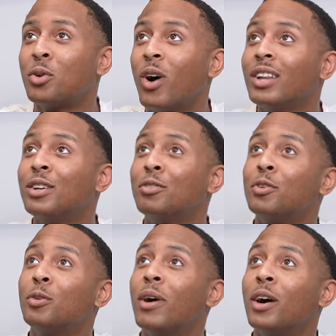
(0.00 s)
squad leader
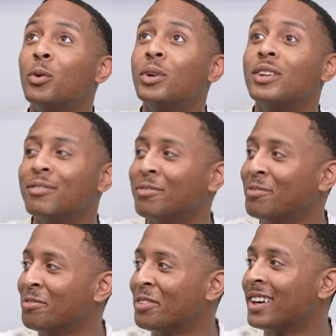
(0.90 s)
for about a week.
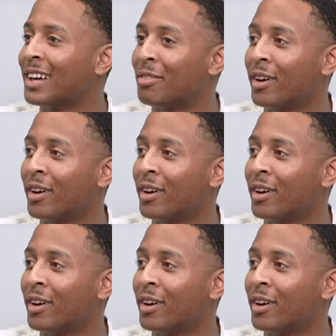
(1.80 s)
Then I got